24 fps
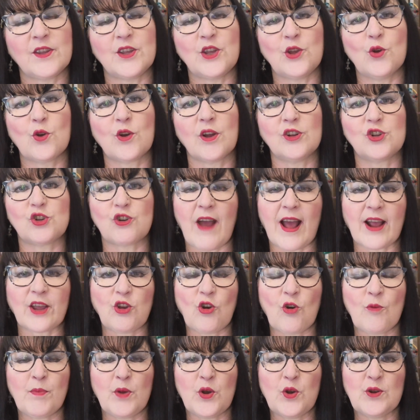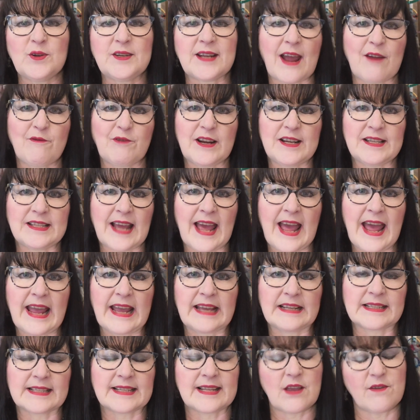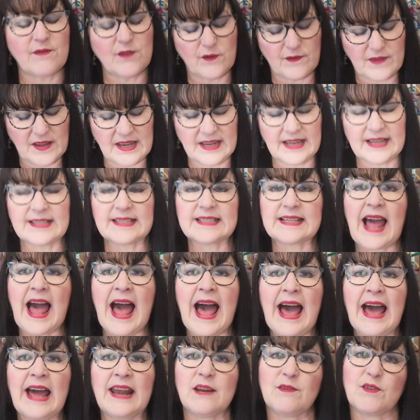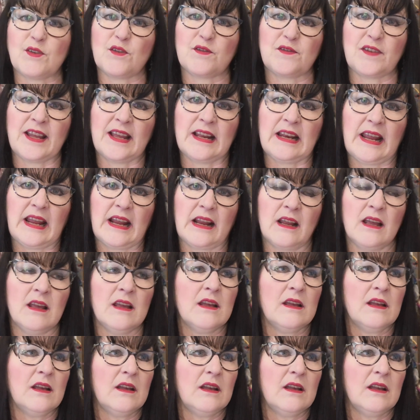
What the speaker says: that you can track your mood every day and see if you're feeling sad, if you're feeling